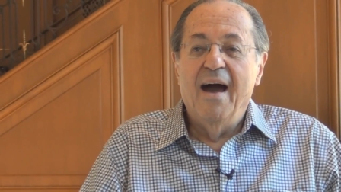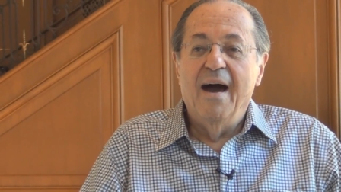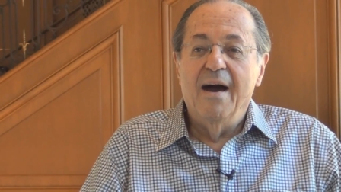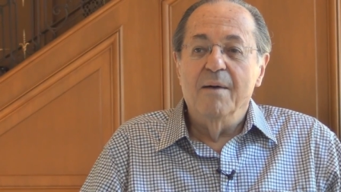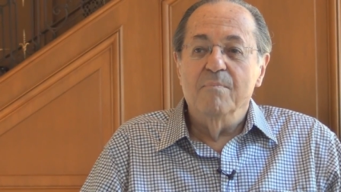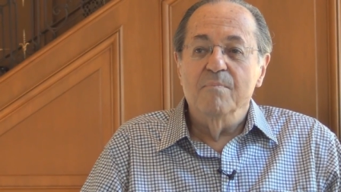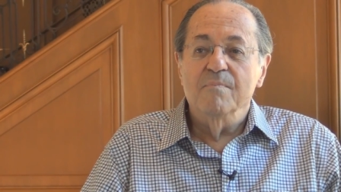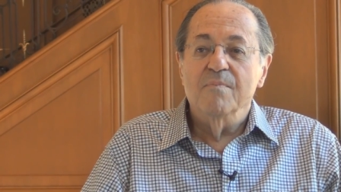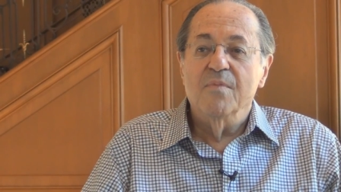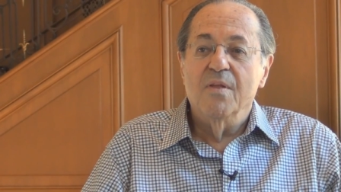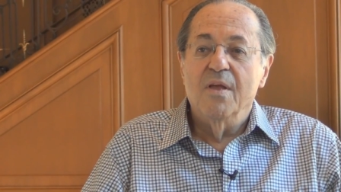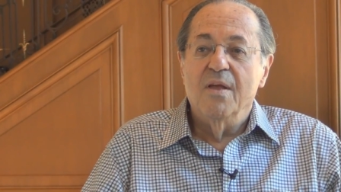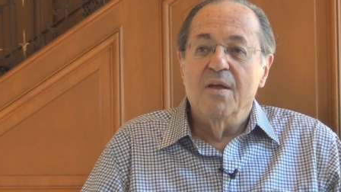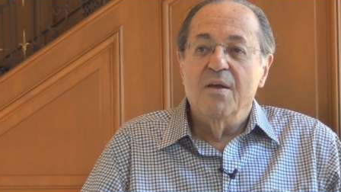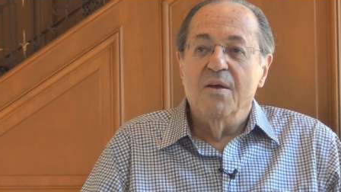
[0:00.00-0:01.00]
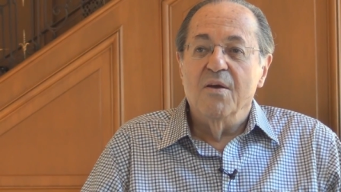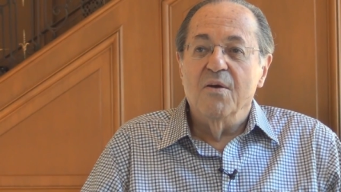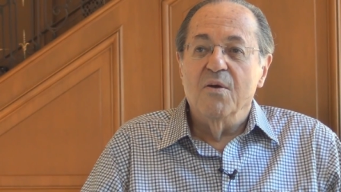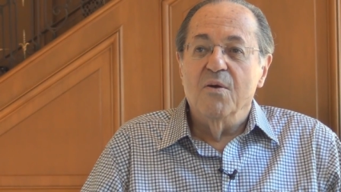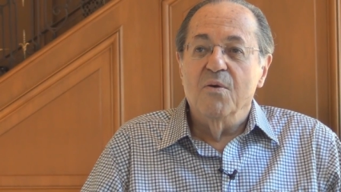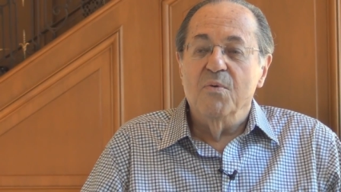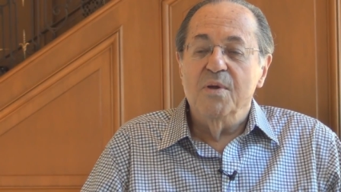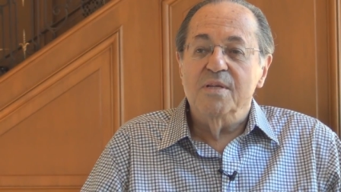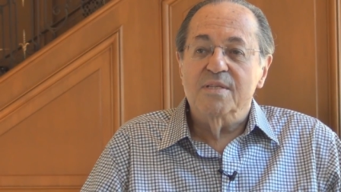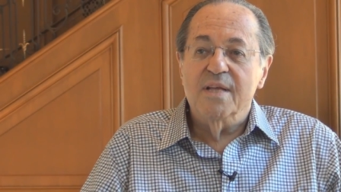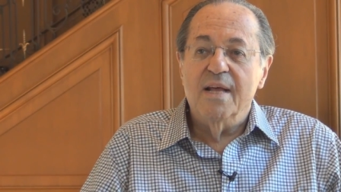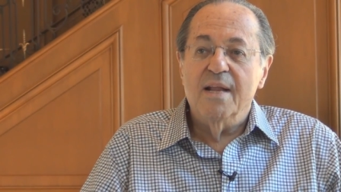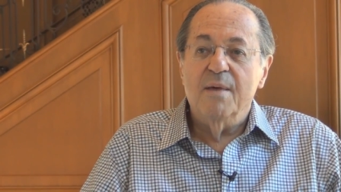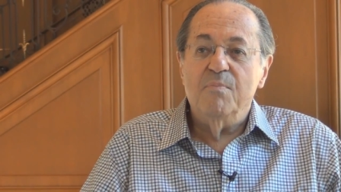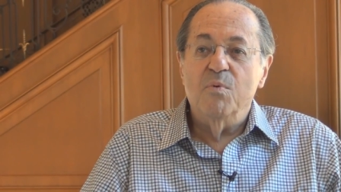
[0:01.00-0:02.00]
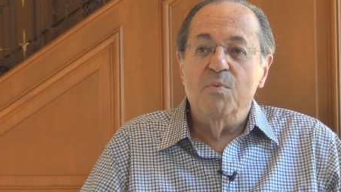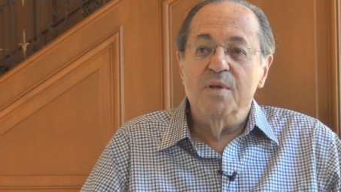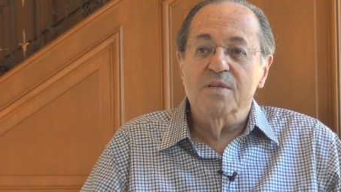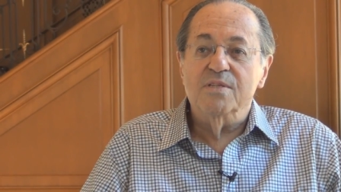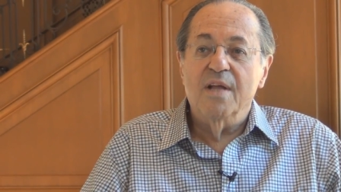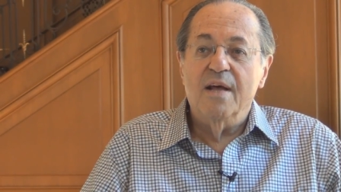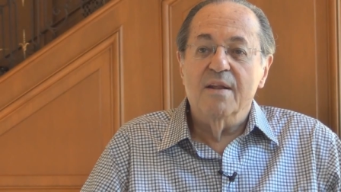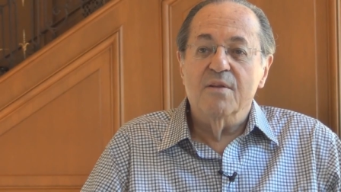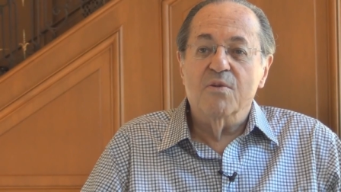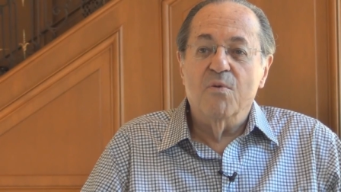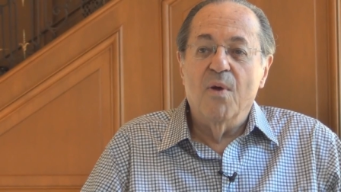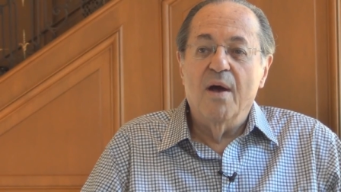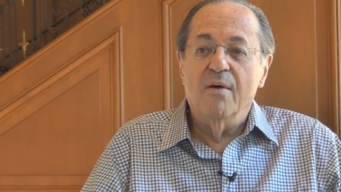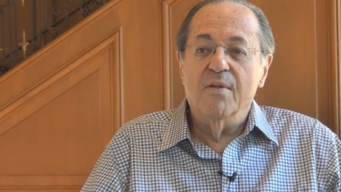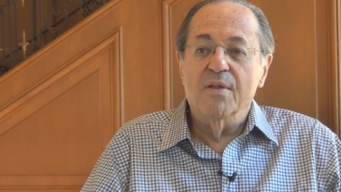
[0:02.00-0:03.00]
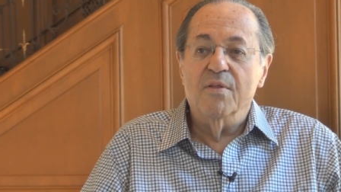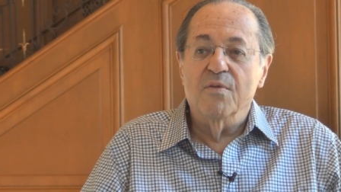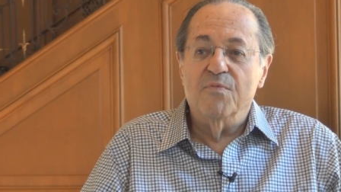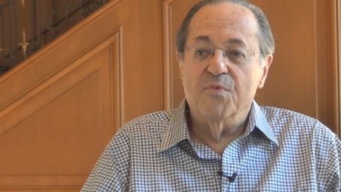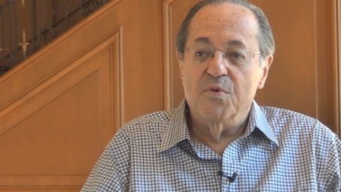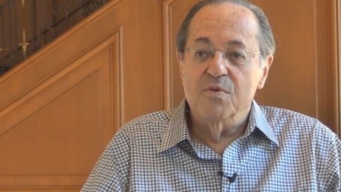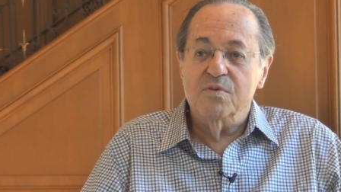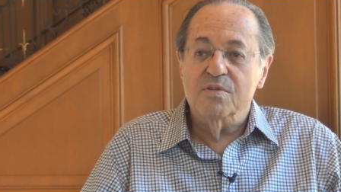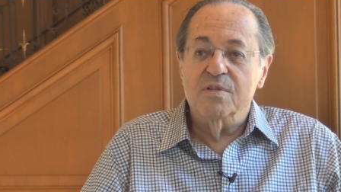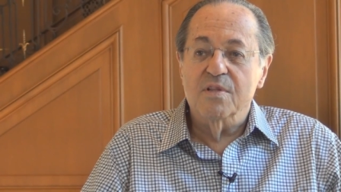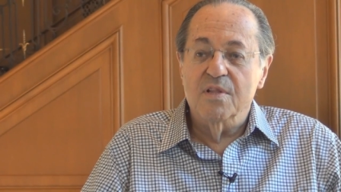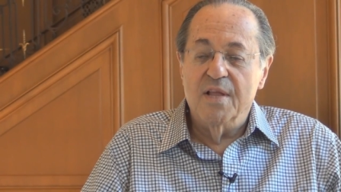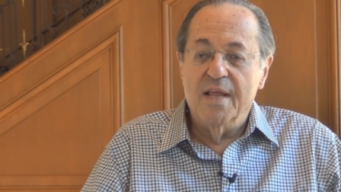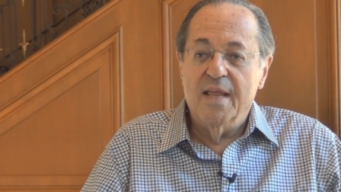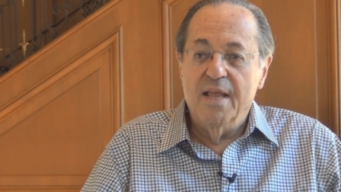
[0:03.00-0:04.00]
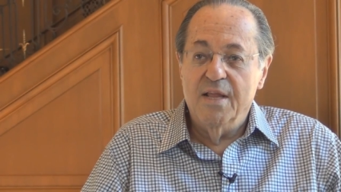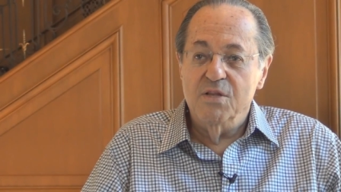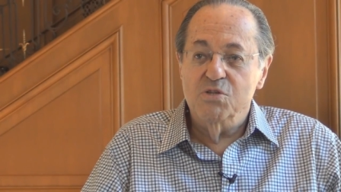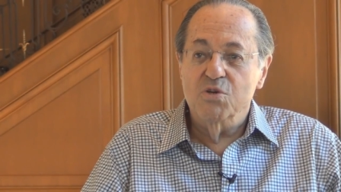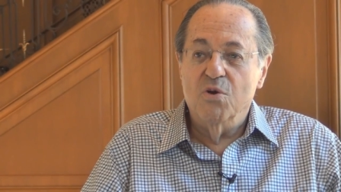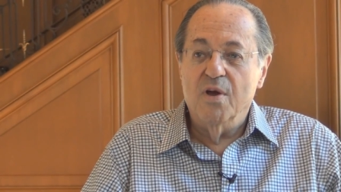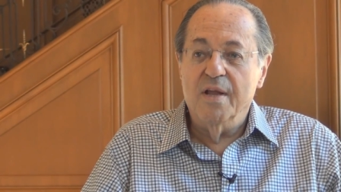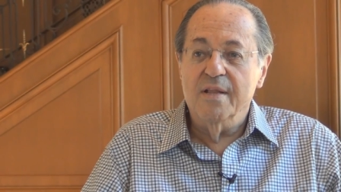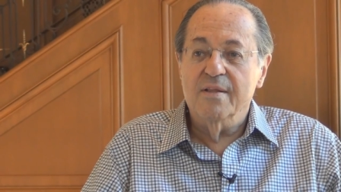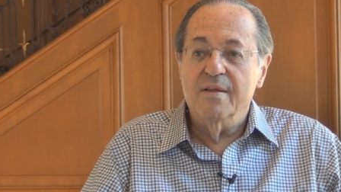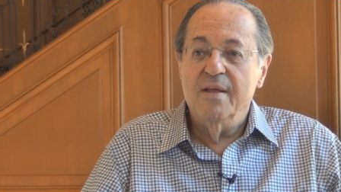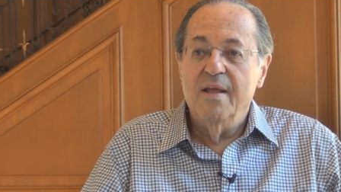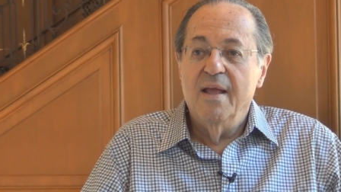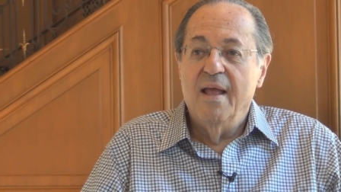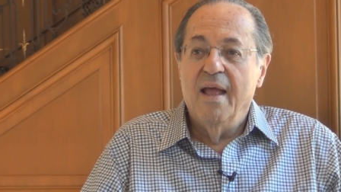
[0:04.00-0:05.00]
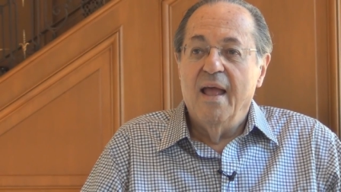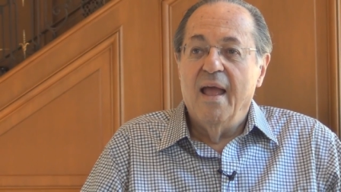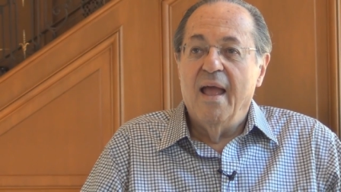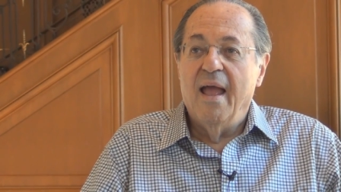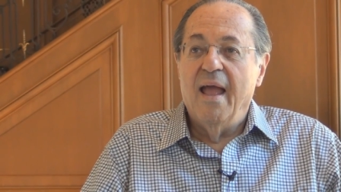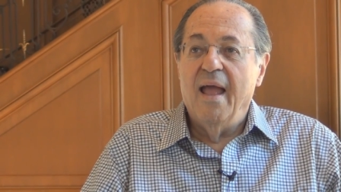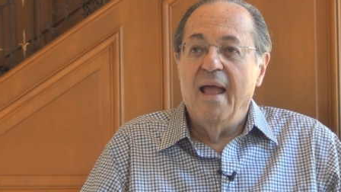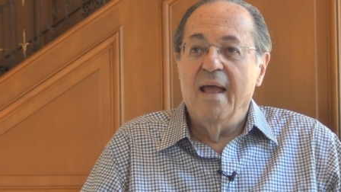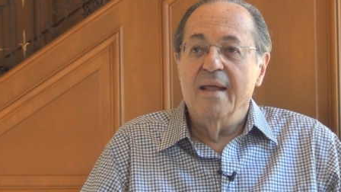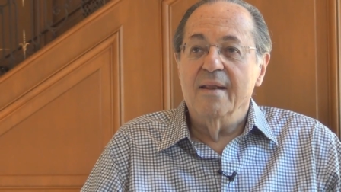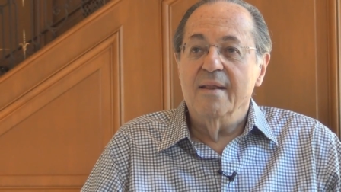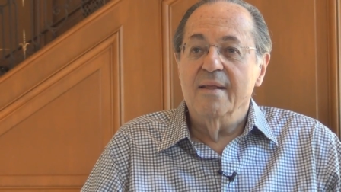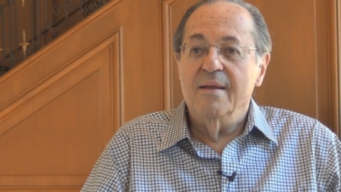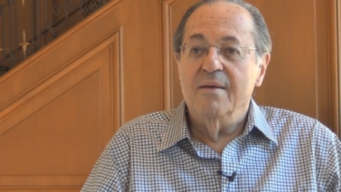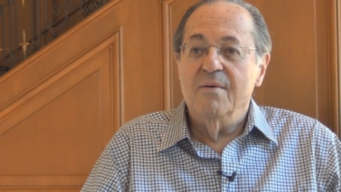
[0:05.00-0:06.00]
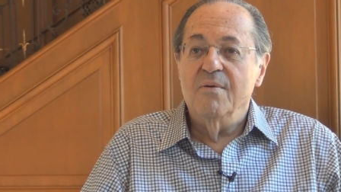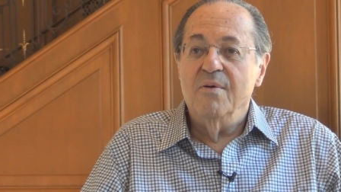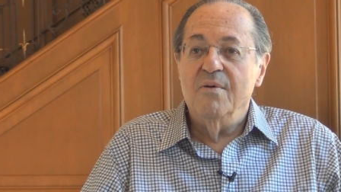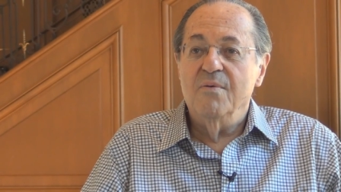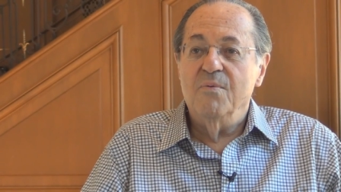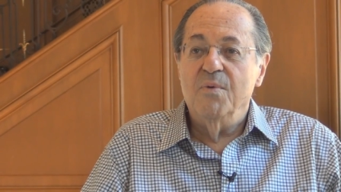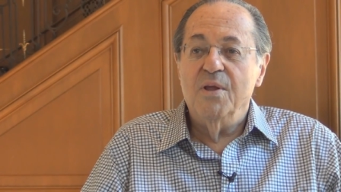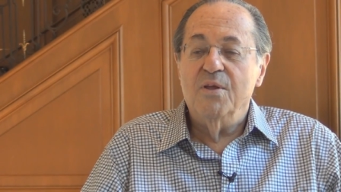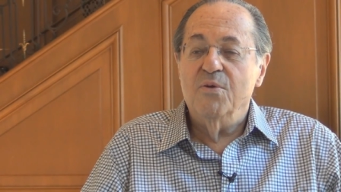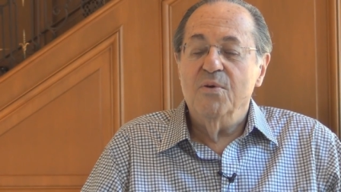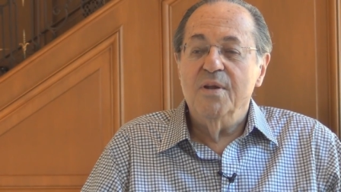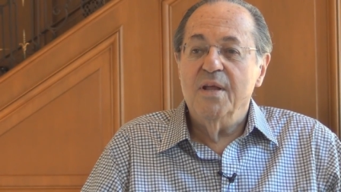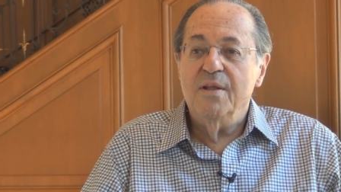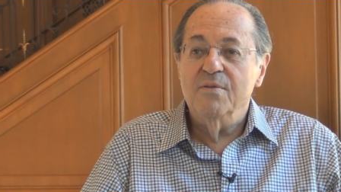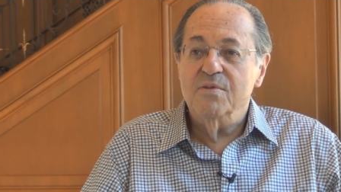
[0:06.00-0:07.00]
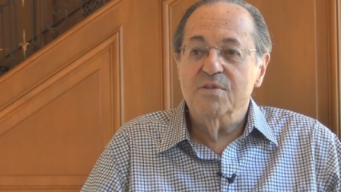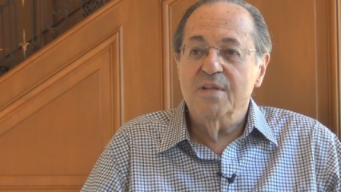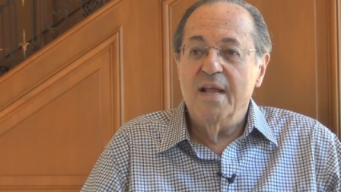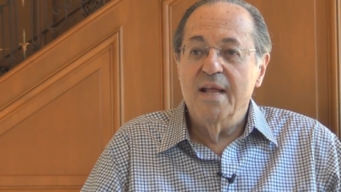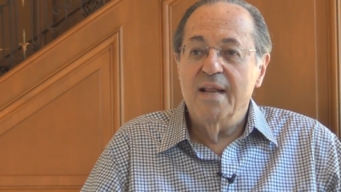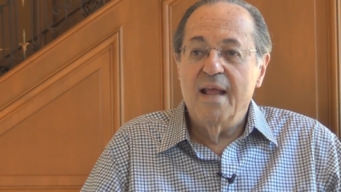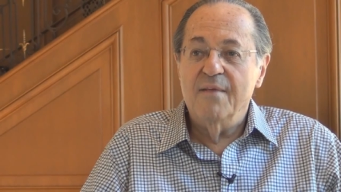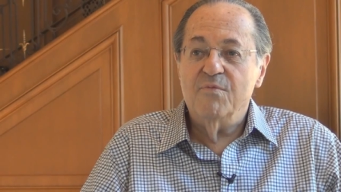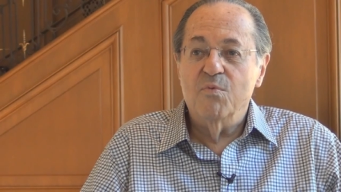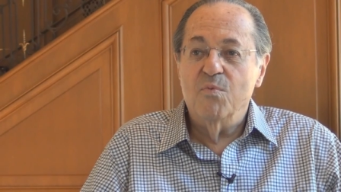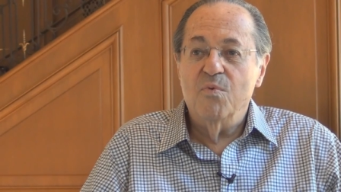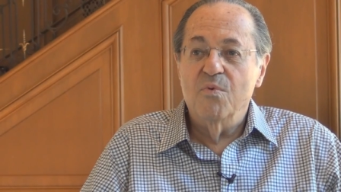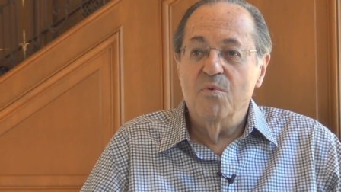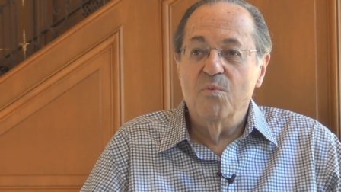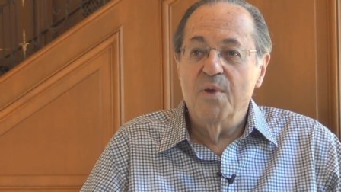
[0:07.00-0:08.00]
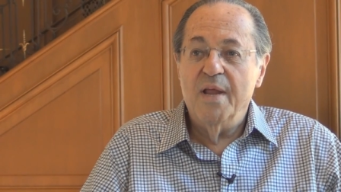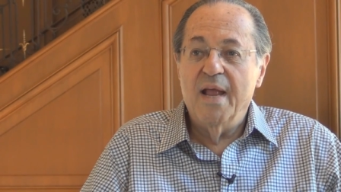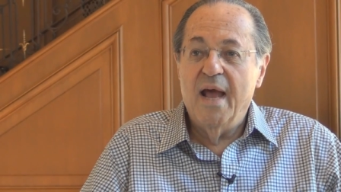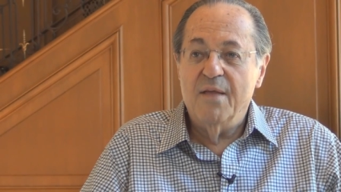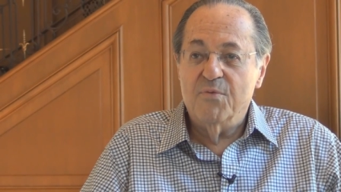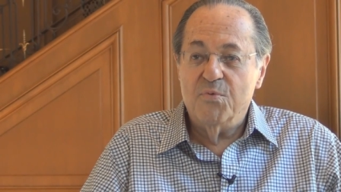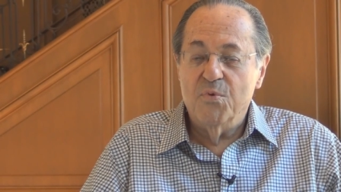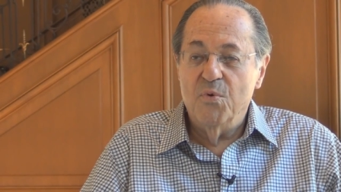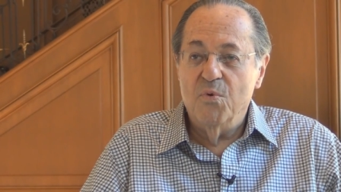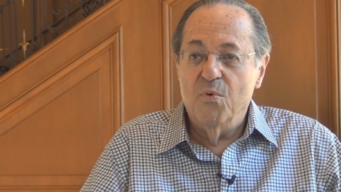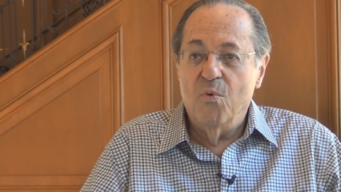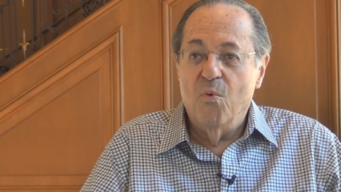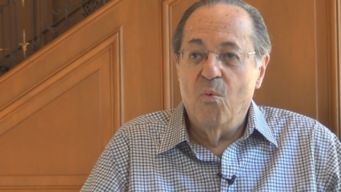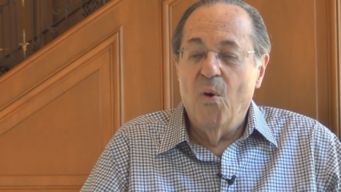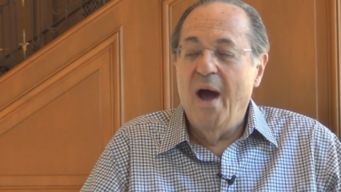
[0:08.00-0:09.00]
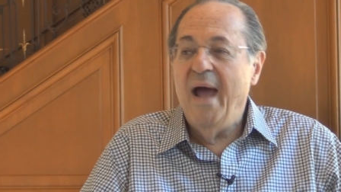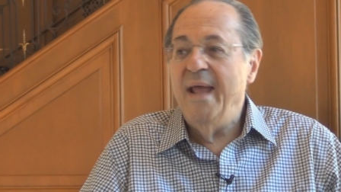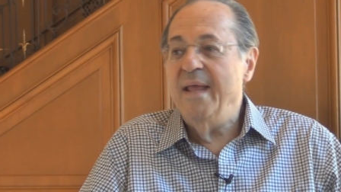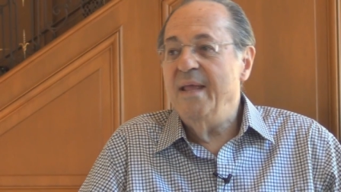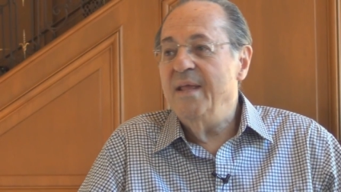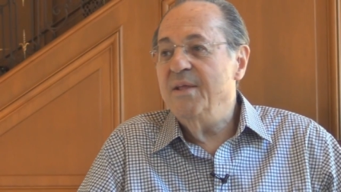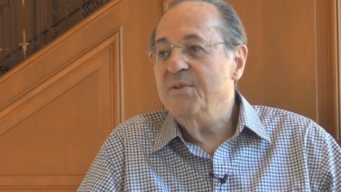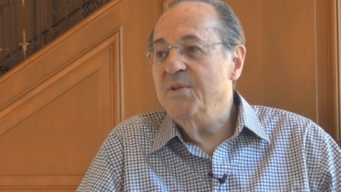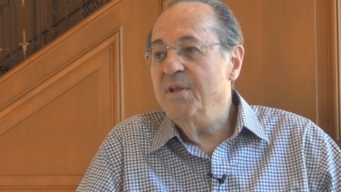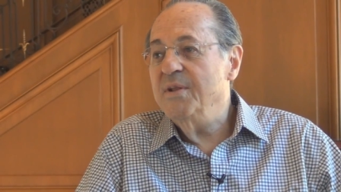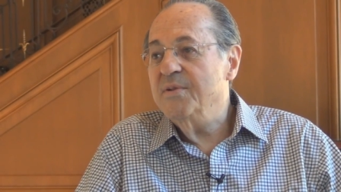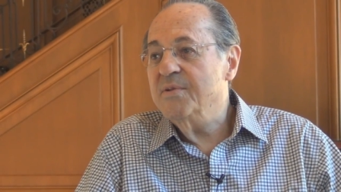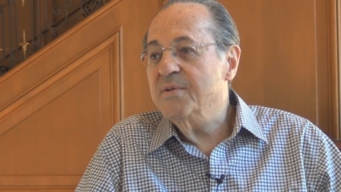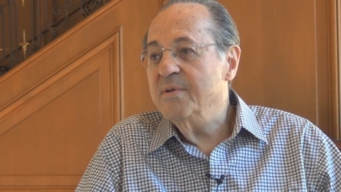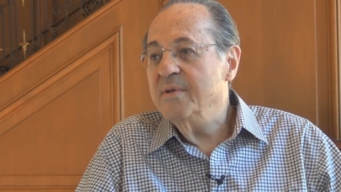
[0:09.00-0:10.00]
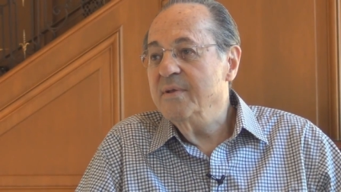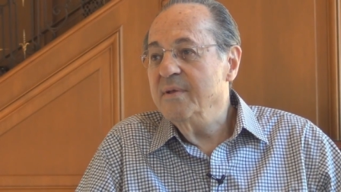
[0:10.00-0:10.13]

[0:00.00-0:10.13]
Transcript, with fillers: um, we set up and we started grouting the first leaking joint. And we couldn't understand after we got through why it didn't